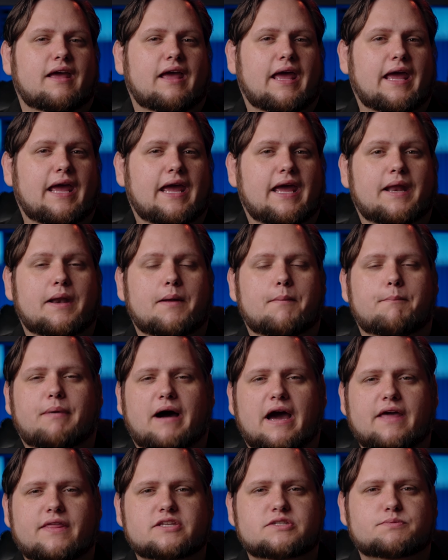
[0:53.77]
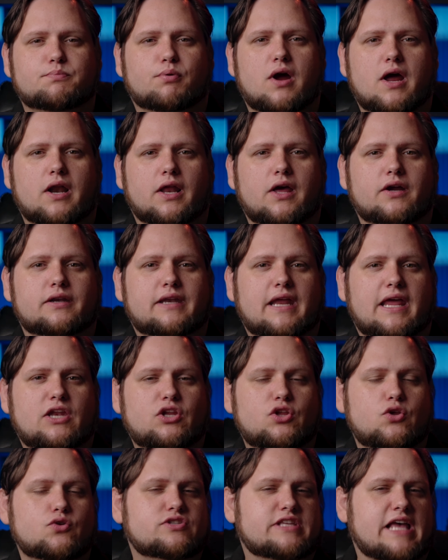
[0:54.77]
and buy this product
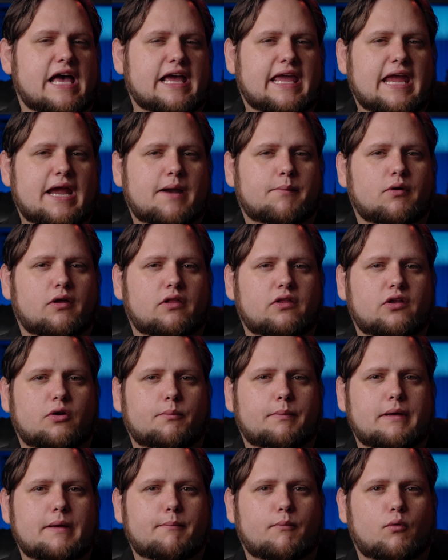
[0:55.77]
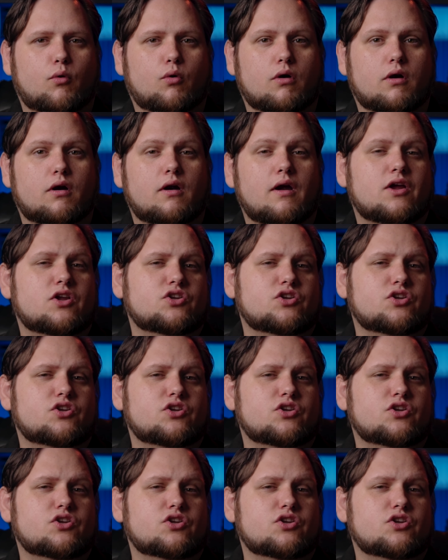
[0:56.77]
and use that camera a little bit more,